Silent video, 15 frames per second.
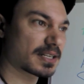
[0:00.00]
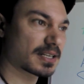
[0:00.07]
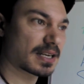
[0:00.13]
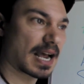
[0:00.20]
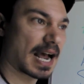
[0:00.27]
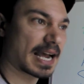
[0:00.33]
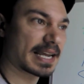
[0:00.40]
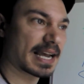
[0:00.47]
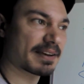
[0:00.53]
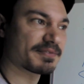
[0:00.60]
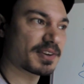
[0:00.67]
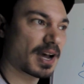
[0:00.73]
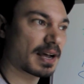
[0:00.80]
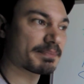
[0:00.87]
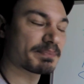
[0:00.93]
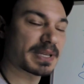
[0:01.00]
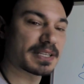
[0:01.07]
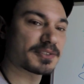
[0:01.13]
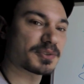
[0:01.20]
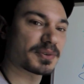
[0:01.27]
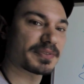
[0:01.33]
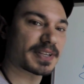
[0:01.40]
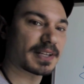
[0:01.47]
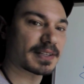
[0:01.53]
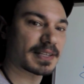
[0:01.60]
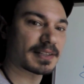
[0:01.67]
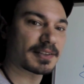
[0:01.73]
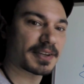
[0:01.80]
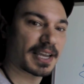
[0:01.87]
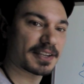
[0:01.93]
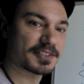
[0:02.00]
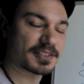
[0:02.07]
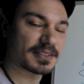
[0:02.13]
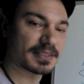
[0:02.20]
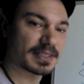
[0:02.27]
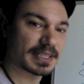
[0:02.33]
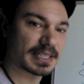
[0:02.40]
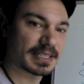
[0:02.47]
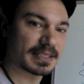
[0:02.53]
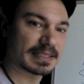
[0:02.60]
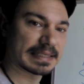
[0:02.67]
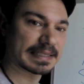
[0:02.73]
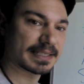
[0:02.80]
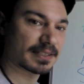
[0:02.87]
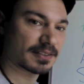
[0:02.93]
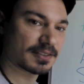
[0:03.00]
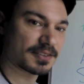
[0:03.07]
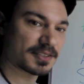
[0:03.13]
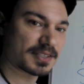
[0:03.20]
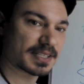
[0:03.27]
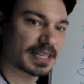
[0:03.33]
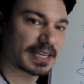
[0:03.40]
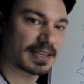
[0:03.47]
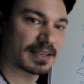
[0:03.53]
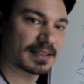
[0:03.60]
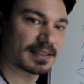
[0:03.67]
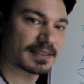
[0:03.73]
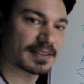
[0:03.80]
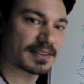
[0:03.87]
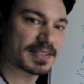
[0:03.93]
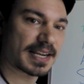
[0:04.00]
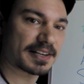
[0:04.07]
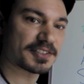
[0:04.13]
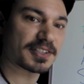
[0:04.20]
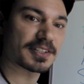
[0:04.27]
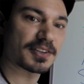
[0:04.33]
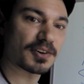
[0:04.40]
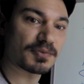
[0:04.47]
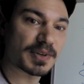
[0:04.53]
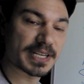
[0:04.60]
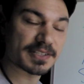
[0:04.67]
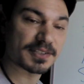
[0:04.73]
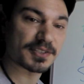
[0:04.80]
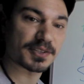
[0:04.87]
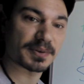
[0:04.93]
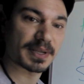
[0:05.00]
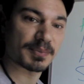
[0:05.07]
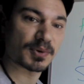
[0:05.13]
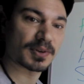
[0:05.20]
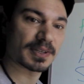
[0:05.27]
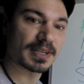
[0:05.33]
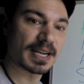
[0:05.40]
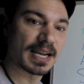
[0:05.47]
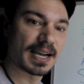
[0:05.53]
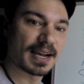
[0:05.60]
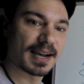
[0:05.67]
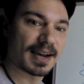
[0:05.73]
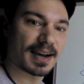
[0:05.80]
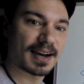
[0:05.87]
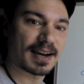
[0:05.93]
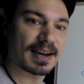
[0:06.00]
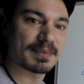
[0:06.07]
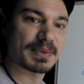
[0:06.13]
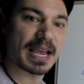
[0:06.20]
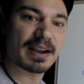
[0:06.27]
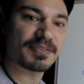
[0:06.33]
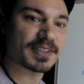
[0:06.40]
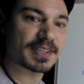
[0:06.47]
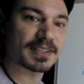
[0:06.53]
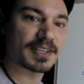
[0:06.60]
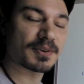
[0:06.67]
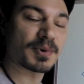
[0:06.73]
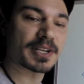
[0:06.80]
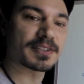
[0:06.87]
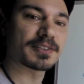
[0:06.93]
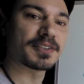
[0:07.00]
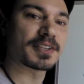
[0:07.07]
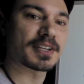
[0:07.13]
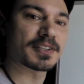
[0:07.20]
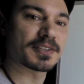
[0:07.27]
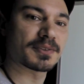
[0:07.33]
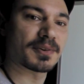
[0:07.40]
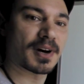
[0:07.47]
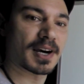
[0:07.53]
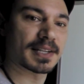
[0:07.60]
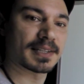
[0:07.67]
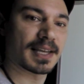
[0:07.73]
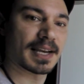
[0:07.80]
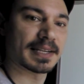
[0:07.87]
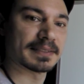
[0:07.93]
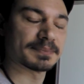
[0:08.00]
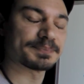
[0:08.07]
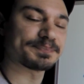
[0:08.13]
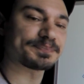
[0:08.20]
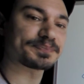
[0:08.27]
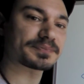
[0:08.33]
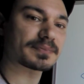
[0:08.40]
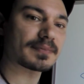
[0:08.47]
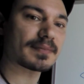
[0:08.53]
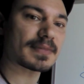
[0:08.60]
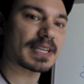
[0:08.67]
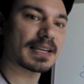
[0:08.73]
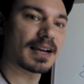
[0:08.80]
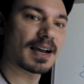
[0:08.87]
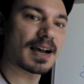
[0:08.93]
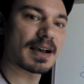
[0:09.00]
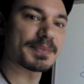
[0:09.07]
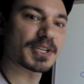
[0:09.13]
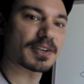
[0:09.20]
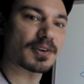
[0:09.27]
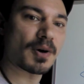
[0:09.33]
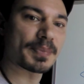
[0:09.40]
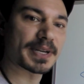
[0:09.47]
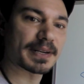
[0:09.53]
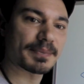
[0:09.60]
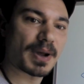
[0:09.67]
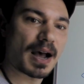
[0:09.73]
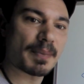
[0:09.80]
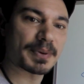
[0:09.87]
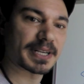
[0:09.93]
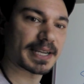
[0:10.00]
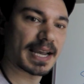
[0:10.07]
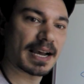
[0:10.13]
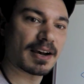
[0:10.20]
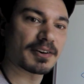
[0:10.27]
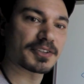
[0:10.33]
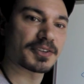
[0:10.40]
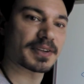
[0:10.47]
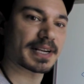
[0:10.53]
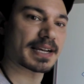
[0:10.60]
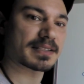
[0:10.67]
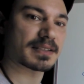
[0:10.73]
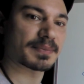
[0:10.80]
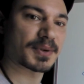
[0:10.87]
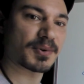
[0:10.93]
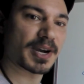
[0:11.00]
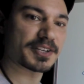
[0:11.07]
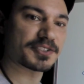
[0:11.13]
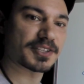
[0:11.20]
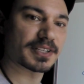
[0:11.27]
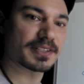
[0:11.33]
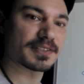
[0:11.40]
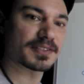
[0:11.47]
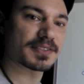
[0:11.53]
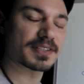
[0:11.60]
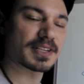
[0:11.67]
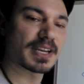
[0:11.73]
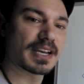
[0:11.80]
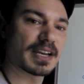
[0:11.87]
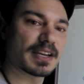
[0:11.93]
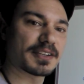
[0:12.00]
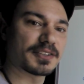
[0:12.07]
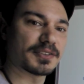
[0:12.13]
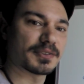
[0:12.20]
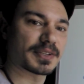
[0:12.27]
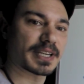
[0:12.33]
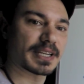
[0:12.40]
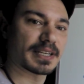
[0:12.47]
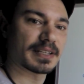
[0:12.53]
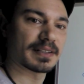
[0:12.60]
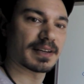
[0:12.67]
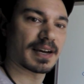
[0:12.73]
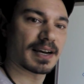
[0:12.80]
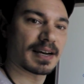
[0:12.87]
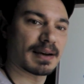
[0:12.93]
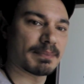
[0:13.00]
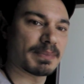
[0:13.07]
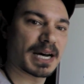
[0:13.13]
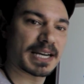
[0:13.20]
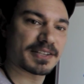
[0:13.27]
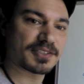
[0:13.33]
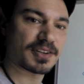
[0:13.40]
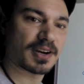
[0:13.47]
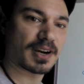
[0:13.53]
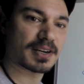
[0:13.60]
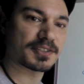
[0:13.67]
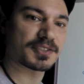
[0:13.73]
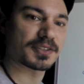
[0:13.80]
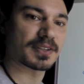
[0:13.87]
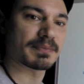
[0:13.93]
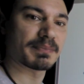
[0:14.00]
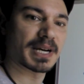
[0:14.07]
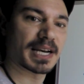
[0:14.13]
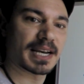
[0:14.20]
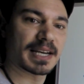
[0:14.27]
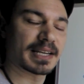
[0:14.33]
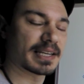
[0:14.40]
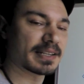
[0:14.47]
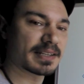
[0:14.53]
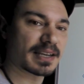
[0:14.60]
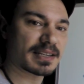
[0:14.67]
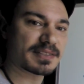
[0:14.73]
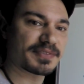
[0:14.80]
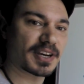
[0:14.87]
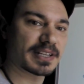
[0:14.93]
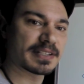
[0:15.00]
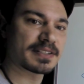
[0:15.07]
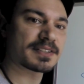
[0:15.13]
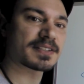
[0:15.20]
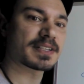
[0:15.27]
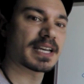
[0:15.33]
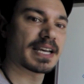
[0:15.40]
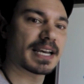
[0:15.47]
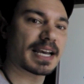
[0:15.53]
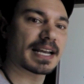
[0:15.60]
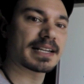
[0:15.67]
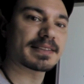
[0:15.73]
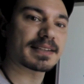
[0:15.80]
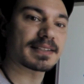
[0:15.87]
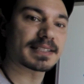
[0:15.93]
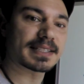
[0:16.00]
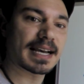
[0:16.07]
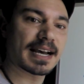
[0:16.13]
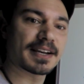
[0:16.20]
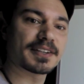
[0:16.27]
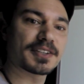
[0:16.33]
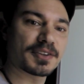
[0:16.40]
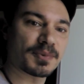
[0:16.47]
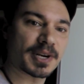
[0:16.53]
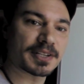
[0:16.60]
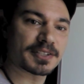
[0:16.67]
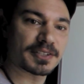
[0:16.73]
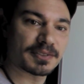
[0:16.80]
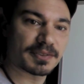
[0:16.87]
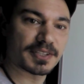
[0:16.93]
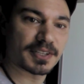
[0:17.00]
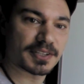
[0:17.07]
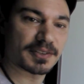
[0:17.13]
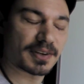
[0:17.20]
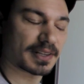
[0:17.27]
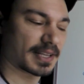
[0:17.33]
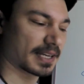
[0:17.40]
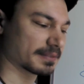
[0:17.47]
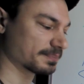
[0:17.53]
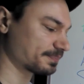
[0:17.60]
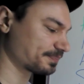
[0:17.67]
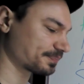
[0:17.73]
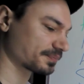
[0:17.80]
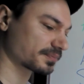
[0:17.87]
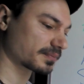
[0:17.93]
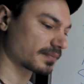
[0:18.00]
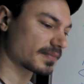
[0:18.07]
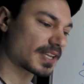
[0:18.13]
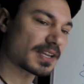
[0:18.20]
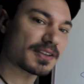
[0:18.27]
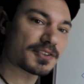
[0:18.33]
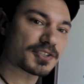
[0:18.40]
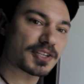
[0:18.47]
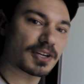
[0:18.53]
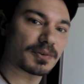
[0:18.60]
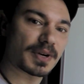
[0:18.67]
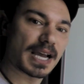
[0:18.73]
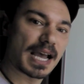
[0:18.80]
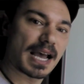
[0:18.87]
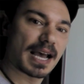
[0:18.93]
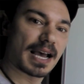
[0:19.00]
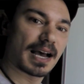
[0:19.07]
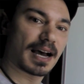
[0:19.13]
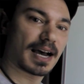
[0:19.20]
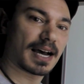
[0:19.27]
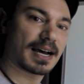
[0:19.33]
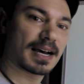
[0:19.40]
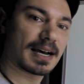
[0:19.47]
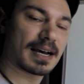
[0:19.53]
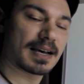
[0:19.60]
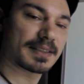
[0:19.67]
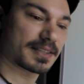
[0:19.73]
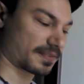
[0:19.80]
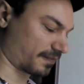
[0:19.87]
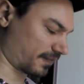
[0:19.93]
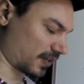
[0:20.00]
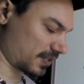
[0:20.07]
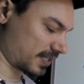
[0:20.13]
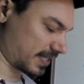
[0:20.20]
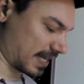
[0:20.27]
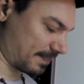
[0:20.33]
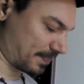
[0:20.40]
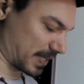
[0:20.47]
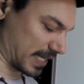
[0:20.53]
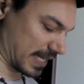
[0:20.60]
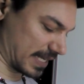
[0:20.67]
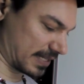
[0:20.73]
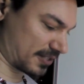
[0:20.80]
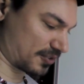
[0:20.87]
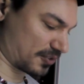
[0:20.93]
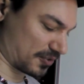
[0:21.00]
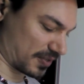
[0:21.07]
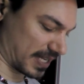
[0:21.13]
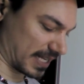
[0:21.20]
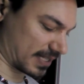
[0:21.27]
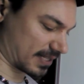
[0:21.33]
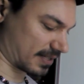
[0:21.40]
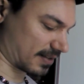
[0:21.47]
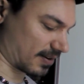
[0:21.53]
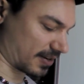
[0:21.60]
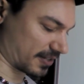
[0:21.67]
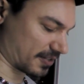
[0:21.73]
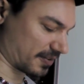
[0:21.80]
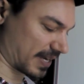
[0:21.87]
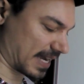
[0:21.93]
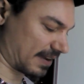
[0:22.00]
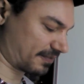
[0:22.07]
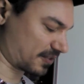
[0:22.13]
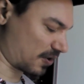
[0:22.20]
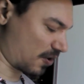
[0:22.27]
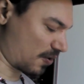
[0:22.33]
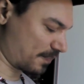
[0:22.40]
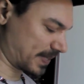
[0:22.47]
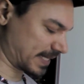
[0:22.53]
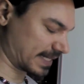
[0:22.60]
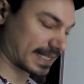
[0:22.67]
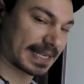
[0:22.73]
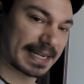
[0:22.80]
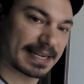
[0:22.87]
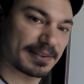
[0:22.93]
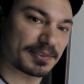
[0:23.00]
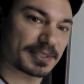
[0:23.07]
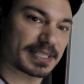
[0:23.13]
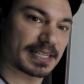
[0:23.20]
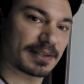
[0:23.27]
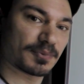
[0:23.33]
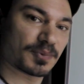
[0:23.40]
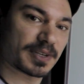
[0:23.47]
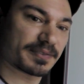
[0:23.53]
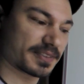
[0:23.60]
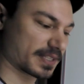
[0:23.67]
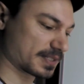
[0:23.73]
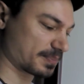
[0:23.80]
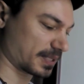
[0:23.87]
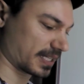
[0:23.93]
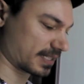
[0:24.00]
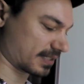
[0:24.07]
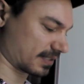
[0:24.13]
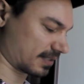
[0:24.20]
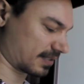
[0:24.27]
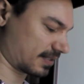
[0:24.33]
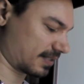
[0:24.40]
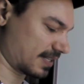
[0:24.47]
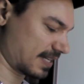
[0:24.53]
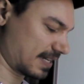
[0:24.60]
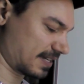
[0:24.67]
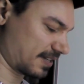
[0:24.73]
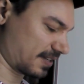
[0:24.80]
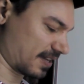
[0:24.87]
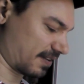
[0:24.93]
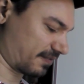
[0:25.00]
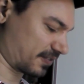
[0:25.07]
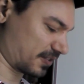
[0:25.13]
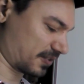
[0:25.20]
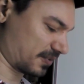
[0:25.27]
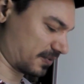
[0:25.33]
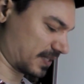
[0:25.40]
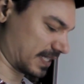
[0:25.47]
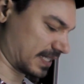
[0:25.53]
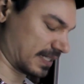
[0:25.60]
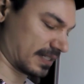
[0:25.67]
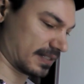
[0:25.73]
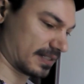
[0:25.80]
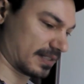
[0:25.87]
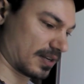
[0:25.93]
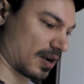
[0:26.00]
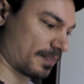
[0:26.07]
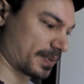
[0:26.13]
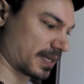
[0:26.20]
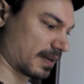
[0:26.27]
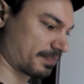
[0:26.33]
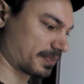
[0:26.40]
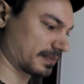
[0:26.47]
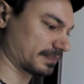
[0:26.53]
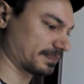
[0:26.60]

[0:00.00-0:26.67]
have not been to a Fidelity location in years, and there's actually no reason to anymore. Everything that you want to do, you can do online. You can open up an account, you can ask them questions, you can buy stocks, you can buy index funds, anything like that you want to do, you can do it online. So, the first step is to get started. You have to open an account at one of these places. You have to open up,